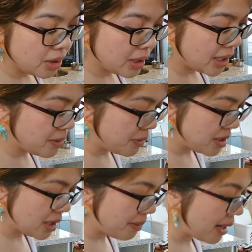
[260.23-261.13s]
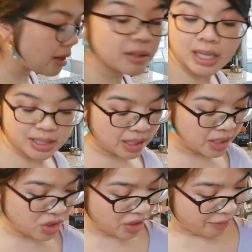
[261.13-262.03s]
little kids' music in the background, yes,
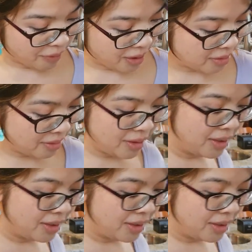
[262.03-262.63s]
that is Ginevra.